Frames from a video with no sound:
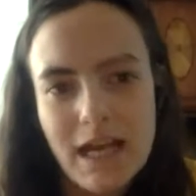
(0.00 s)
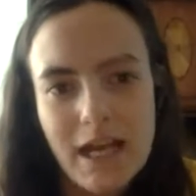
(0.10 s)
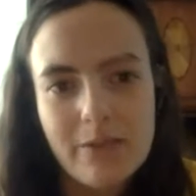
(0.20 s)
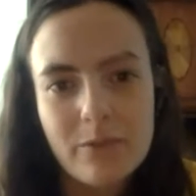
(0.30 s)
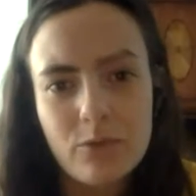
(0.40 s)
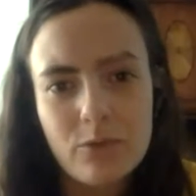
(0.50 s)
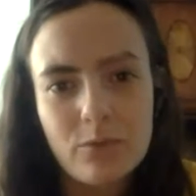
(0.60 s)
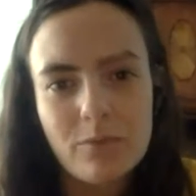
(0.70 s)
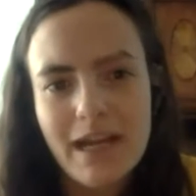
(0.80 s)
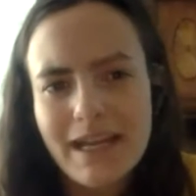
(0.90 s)
time you
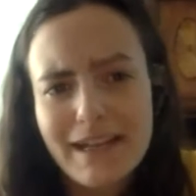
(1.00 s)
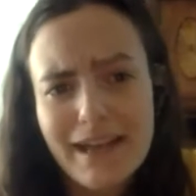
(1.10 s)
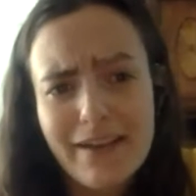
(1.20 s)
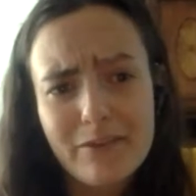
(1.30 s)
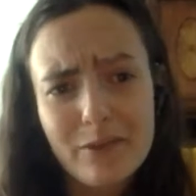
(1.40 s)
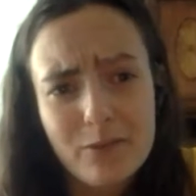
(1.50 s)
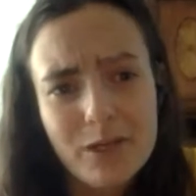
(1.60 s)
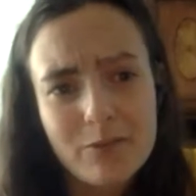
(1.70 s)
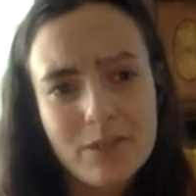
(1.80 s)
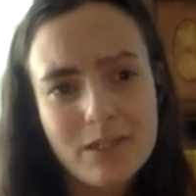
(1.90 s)
might ever
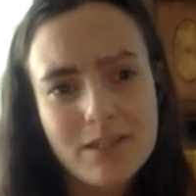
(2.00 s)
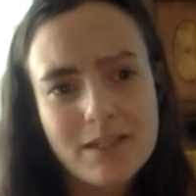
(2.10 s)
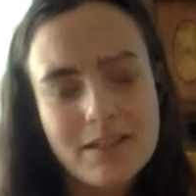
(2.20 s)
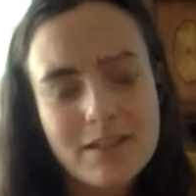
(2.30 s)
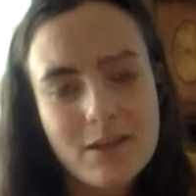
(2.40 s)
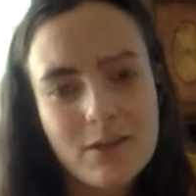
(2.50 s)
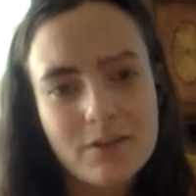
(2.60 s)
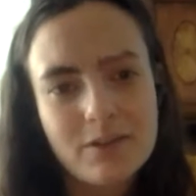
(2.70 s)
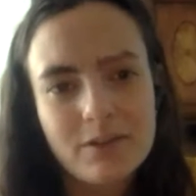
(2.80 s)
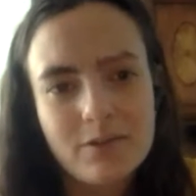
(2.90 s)
want one is to go to
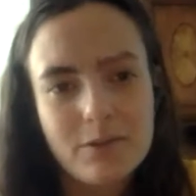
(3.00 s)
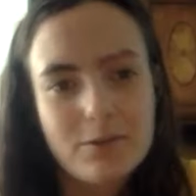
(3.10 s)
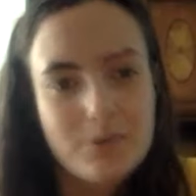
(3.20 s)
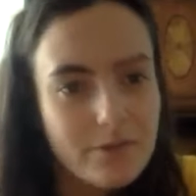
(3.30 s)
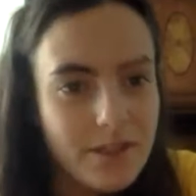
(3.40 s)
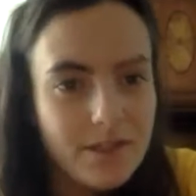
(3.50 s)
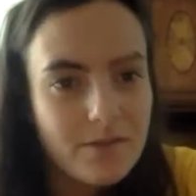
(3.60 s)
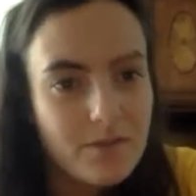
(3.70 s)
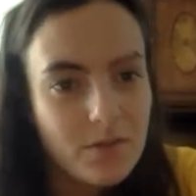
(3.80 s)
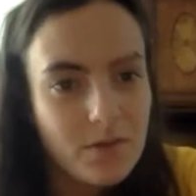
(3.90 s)
the grocery
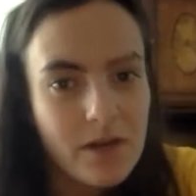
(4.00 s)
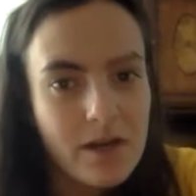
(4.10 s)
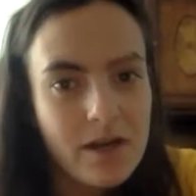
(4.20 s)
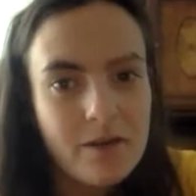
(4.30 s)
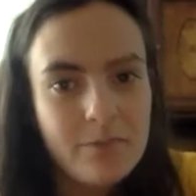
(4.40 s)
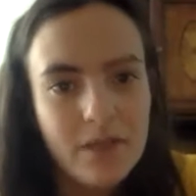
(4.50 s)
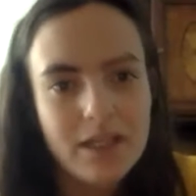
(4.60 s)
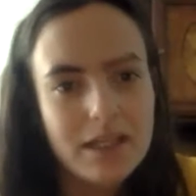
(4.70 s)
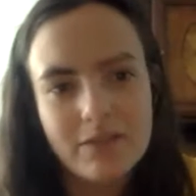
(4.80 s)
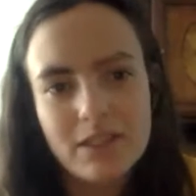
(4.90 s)
store, but
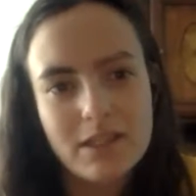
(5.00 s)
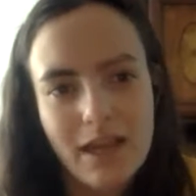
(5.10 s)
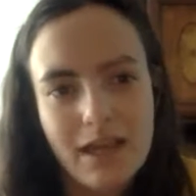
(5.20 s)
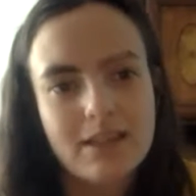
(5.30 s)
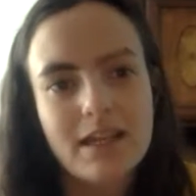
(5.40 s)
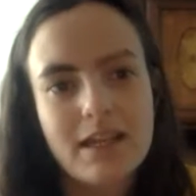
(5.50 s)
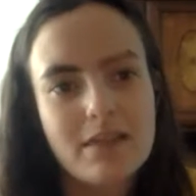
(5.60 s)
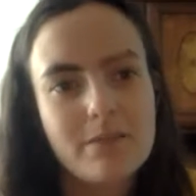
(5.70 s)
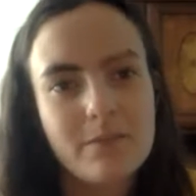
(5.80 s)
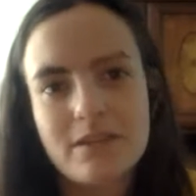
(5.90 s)
even then, like
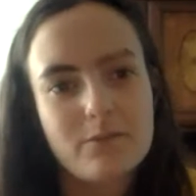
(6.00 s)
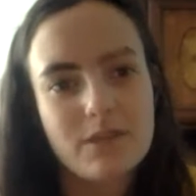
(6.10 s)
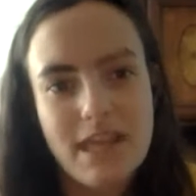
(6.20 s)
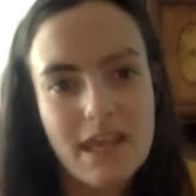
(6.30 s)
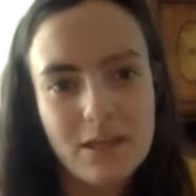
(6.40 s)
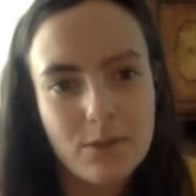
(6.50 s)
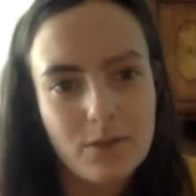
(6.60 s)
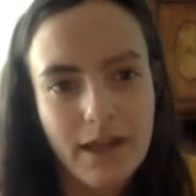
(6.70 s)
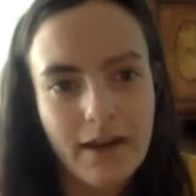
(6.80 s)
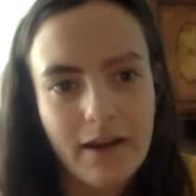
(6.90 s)
the bus will take you
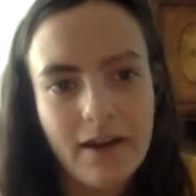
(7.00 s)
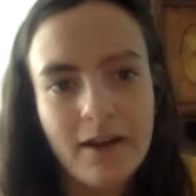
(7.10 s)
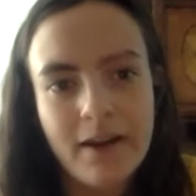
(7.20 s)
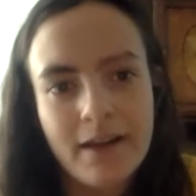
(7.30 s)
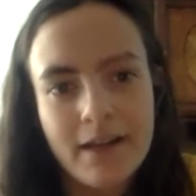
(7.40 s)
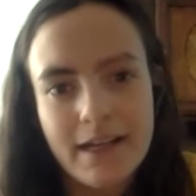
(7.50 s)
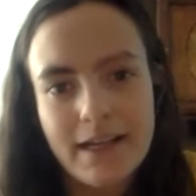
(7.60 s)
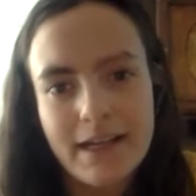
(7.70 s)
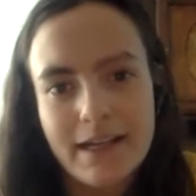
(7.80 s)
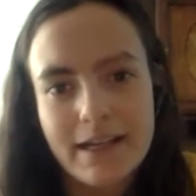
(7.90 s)
there.
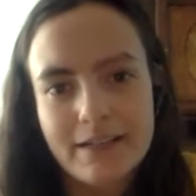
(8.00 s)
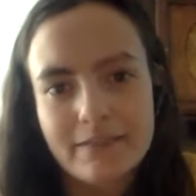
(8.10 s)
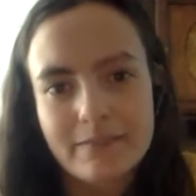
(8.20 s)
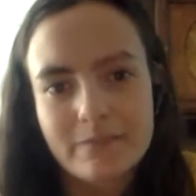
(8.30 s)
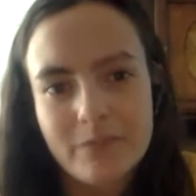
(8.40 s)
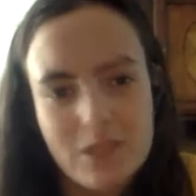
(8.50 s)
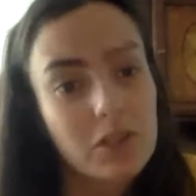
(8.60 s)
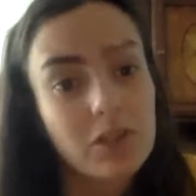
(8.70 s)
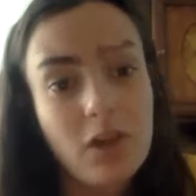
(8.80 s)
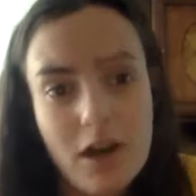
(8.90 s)
There's a
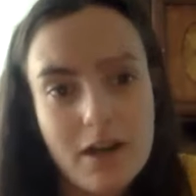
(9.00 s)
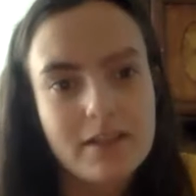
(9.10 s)
lot